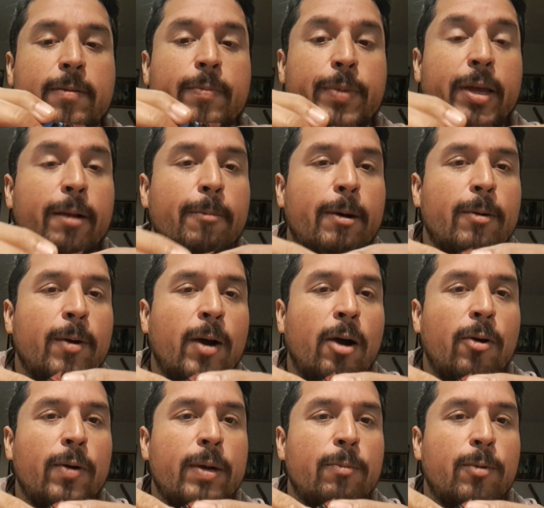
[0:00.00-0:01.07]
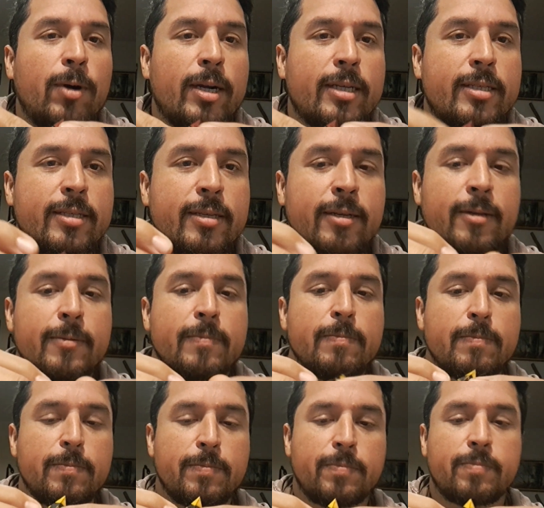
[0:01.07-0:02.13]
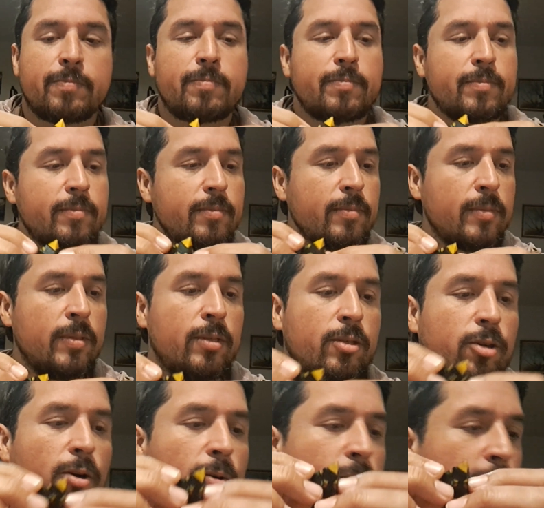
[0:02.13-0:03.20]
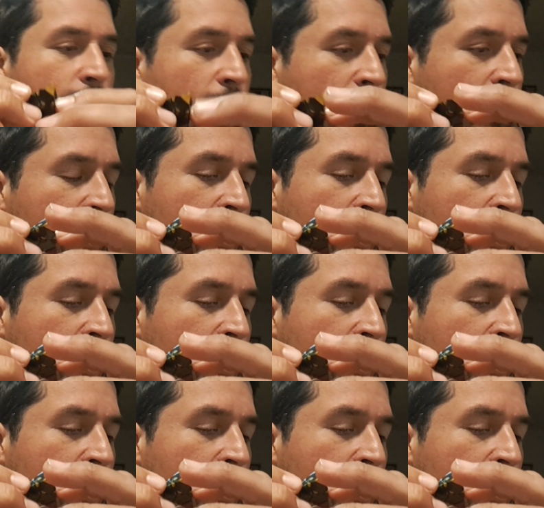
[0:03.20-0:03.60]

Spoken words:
bit about how it works. So